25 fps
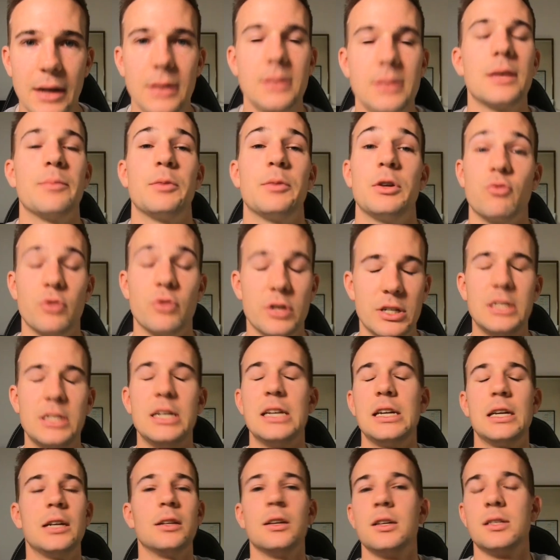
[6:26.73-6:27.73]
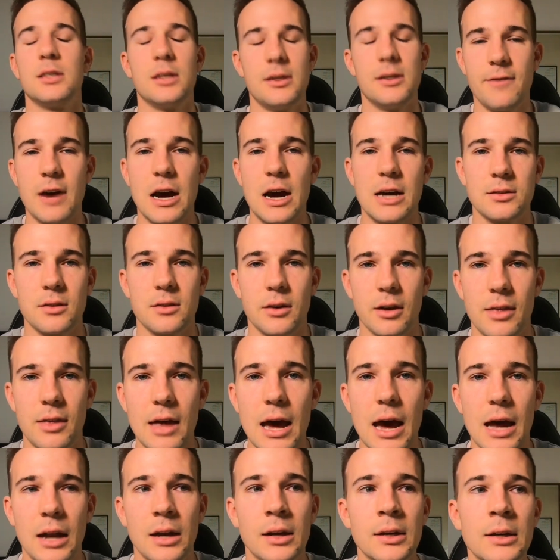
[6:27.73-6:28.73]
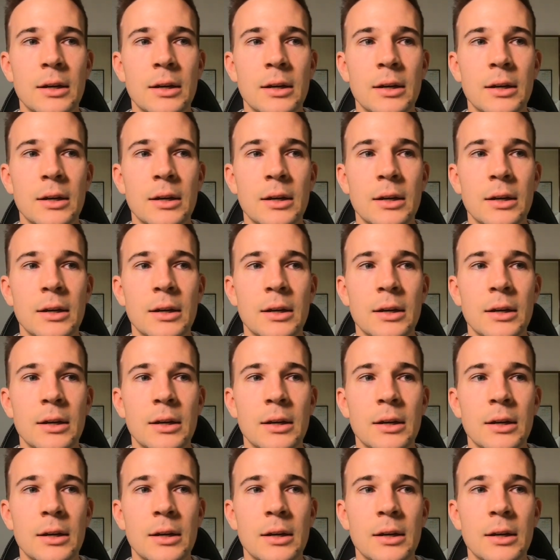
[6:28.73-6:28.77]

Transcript: something ridiculously fast like that,